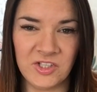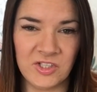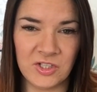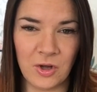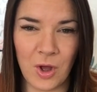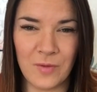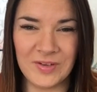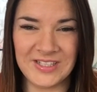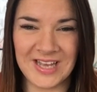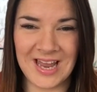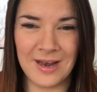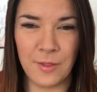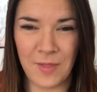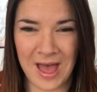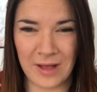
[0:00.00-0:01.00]
She's got over
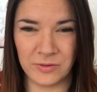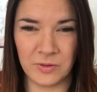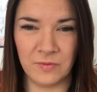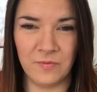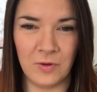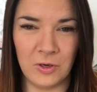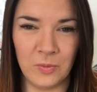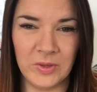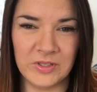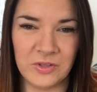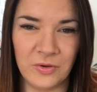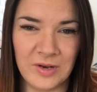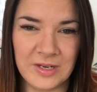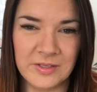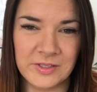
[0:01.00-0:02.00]
10,000 followers
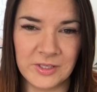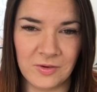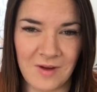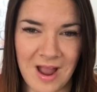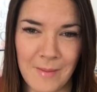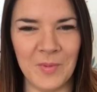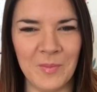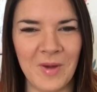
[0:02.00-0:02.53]
on Instagram.